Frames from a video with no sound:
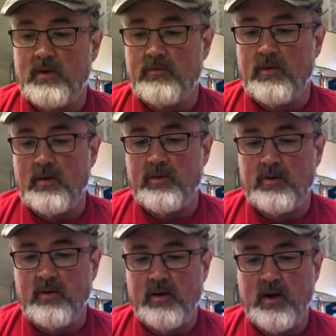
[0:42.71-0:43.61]
made of
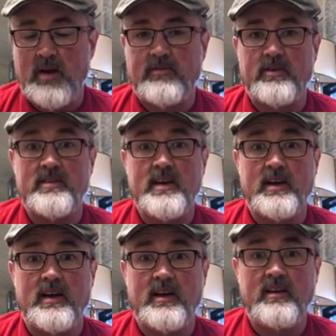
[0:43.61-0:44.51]
rubber after
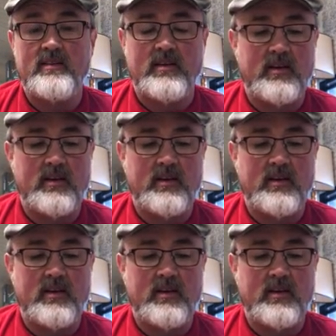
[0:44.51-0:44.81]
decades